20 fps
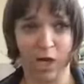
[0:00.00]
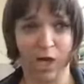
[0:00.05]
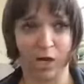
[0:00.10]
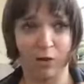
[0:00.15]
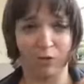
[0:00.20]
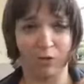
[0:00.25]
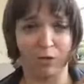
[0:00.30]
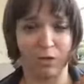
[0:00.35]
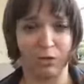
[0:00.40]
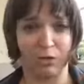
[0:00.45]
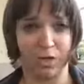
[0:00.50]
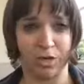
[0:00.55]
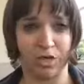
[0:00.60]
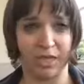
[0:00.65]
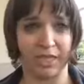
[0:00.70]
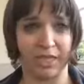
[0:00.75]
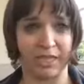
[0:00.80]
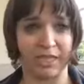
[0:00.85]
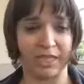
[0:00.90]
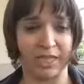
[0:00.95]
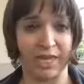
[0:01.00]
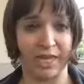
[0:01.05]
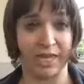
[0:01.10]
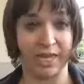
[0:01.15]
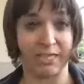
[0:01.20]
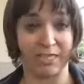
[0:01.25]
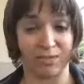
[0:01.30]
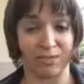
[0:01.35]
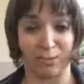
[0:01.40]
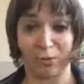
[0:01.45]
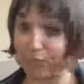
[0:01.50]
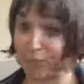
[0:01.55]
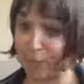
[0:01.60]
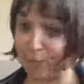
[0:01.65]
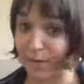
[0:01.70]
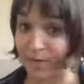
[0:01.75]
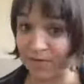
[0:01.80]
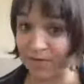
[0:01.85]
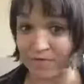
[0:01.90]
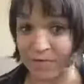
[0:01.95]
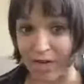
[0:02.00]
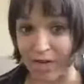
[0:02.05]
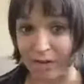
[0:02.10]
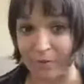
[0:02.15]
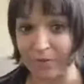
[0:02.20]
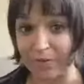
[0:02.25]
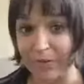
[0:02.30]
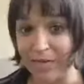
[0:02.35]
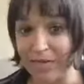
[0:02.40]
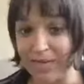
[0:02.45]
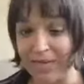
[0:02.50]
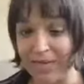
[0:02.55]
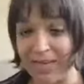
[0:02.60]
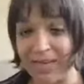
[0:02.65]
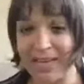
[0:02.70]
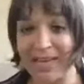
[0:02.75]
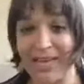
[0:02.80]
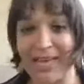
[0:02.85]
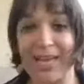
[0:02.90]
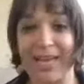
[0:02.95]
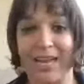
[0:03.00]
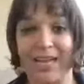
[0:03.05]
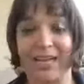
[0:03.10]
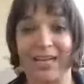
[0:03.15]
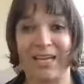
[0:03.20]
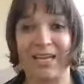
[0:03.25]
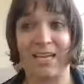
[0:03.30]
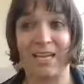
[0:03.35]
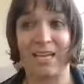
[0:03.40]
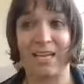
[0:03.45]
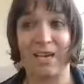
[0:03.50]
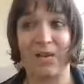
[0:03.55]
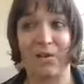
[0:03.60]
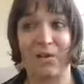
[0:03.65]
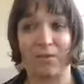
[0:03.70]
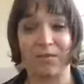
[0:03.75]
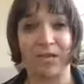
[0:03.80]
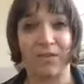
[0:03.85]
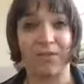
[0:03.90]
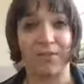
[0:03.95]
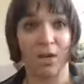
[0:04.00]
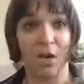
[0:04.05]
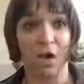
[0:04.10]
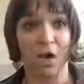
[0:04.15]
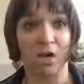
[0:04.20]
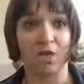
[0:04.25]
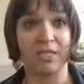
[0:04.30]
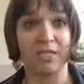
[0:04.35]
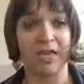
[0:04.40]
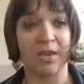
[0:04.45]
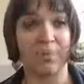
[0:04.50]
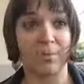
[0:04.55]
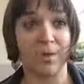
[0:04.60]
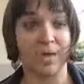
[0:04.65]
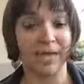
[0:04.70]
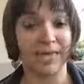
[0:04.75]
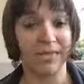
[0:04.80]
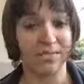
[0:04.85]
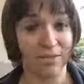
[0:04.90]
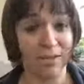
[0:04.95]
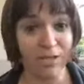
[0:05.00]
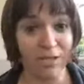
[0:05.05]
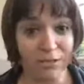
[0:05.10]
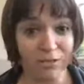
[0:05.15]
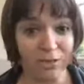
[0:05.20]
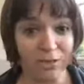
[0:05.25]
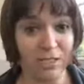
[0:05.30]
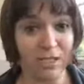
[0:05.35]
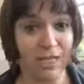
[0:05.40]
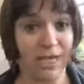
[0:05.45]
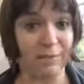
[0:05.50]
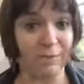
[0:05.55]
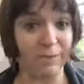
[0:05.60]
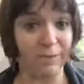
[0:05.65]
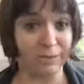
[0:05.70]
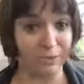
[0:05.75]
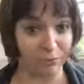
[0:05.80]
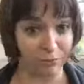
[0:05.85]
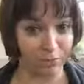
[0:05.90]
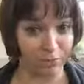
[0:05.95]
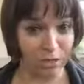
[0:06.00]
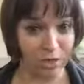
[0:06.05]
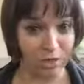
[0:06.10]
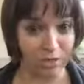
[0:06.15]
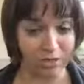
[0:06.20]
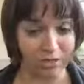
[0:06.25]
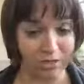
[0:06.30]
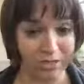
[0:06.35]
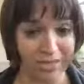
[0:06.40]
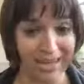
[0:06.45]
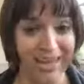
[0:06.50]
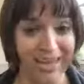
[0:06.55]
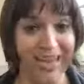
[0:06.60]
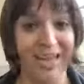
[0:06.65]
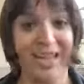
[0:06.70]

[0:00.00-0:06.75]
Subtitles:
John was struggling to get his invoices paid on time, and he was having a hard time paying his vendors on time as a result.